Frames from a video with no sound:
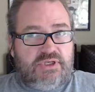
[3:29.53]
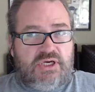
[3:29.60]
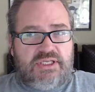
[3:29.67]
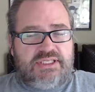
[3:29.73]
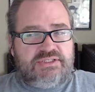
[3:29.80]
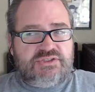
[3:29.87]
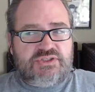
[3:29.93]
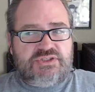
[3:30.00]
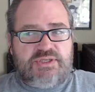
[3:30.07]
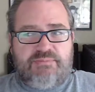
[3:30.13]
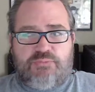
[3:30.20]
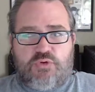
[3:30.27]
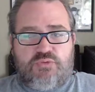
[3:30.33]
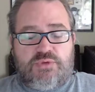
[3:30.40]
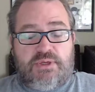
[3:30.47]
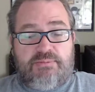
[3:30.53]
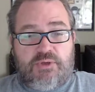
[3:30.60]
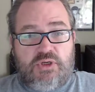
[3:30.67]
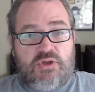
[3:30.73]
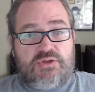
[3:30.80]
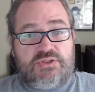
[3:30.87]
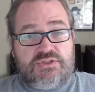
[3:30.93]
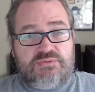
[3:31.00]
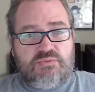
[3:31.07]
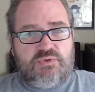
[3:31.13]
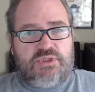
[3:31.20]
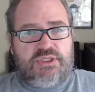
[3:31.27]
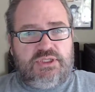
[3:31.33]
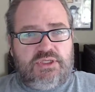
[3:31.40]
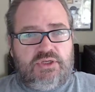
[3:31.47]
it brought up a lot this
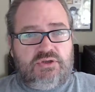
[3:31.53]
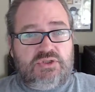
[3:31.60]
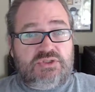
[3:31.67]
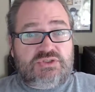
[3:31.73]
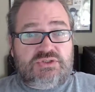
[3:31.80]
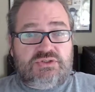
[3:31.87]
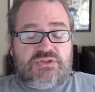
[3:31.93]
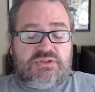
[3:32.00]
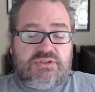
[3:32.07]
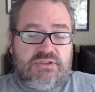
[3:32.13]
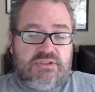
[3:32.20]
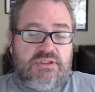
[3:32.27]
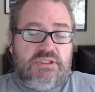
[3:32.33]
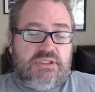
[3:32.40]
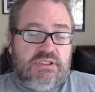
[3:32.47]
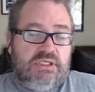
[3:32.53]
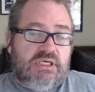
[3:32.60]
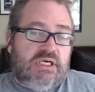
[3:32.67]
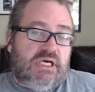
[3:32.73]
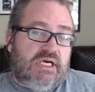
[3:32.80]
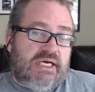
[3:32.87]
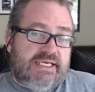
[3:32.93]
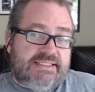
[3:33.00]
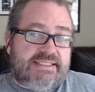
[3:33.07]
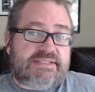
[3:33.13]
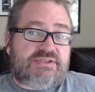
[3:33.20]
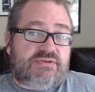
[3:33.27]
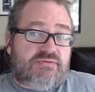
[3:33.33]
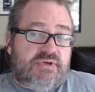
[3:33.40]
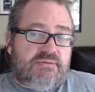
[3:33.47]
morning, you know, because I
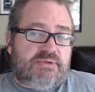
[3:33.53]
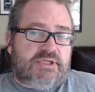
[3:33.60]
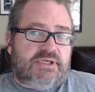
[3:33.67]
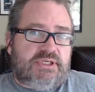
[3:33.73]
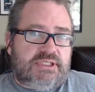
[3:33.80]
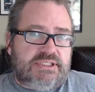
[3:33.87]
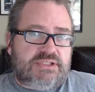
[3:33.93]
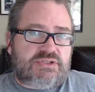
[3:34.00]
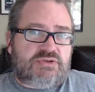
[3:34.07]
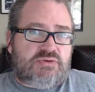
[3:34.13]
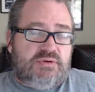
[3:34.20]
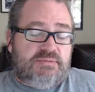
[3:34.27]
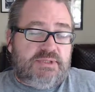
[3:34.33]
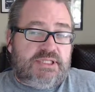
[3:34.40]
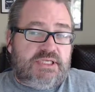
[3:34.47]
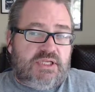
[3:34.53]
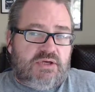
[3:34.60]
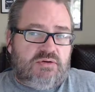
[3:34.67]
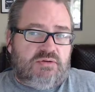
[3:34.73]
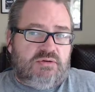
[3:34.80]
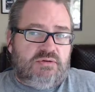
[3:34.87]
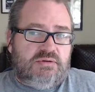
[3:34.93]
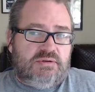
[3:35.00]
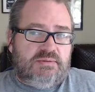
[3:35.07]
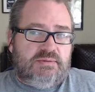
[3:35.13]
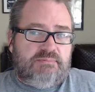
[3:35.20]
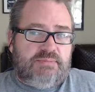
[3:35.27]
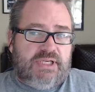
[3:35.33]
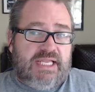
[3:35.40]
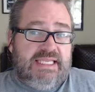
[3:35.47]
disagree with her. I disagree with the note.
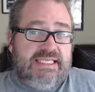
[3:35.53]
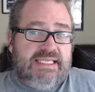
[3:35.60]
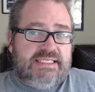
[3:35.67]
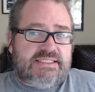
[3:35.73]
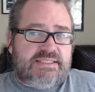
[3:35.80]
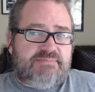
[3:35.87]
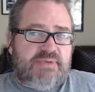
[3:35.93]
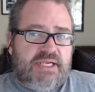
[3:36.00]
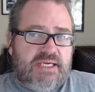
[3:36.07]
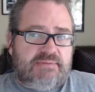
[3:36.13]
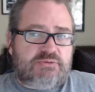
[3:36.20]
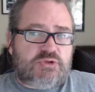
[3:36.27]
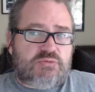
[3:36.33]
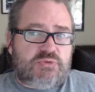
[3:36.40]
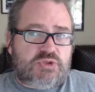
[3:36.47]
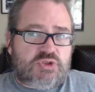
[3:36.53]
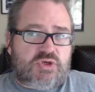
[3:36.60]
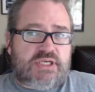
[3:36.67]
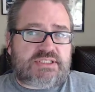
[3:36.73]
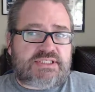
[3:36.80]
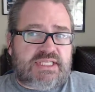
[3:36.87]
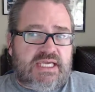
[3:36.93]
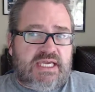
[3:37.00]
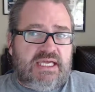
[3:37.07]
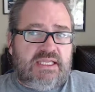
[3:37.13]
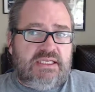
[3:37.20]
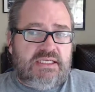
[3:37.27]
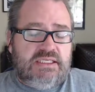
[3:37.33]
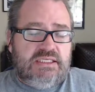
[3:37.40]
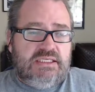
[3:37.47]
But I need to be able to address
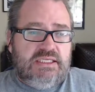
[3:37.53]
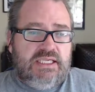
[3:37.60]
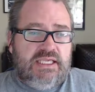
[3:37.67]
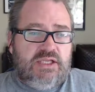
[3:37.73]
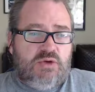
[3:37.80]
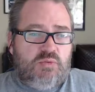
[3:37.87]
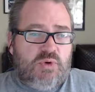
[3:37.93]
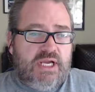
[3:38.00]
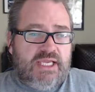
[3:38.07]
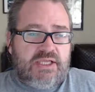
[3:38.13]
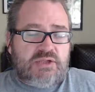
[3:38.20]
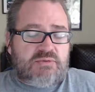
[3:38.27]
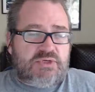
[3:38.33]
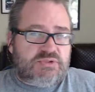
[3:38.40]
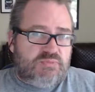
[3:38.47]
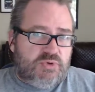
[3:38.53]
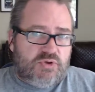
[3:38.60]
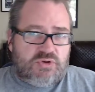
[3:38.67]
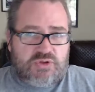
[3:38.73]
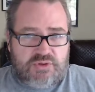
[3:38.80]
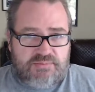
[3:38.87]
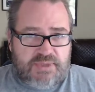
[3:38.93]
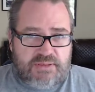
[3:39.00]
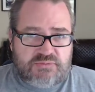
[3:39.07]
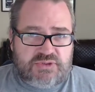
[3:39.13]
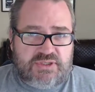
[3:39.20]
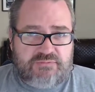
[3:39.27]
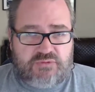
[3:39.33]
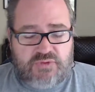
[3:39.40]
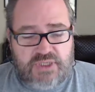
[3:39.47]
that in a way, otherwise we're not going to be able to
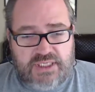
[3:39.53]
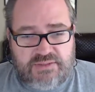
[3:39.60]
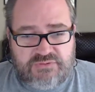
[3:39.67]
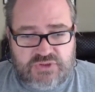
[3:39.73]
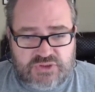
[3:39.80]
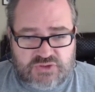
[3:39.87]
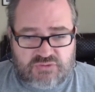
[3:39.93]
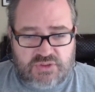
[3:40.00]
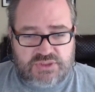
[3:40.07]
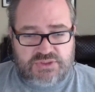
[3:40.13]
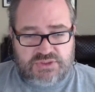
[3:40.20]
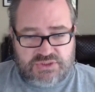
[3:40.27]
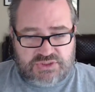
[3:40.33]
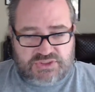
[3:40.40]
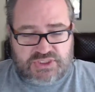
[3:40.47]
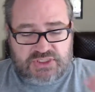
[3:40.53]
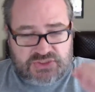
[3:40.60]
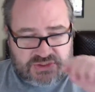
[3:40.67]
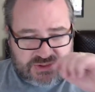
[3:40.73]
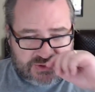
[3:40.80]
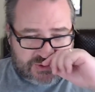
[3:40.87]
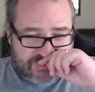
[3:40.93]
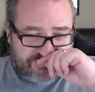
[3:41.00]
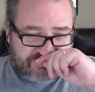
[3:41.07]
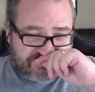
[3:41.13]
have creative discussions.